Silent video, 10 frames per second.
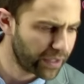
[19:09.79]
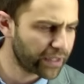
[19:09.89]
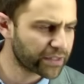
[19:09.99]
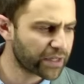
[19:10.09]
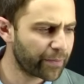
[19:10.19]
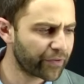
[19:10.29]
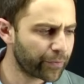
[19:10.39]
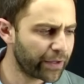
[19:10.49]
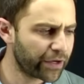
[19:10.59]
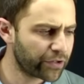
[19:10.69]
It's coming
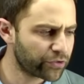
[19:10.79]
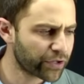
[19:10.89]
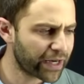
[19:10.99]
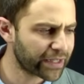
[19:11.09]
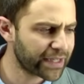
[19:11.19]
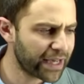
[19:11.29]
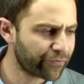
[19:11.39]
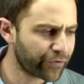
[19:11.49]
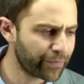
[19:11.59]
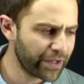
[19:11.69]
from here, and you try to
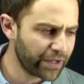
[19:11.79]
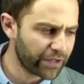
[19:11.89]
take from,